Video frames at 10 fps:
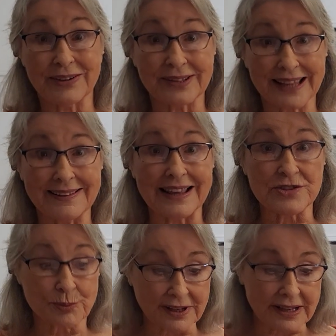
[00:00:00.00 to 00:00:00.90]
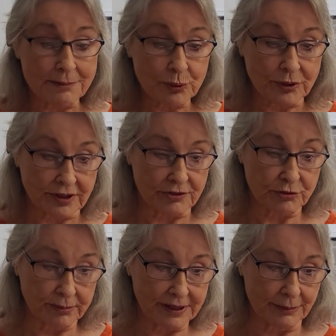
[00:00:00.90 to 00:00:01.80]
Okay, that's really important
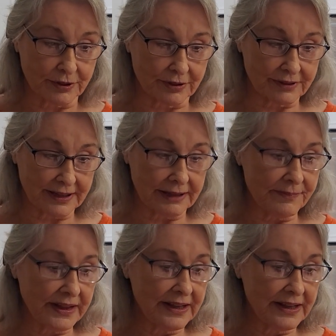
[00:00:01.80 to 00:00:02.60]
to remember, okay?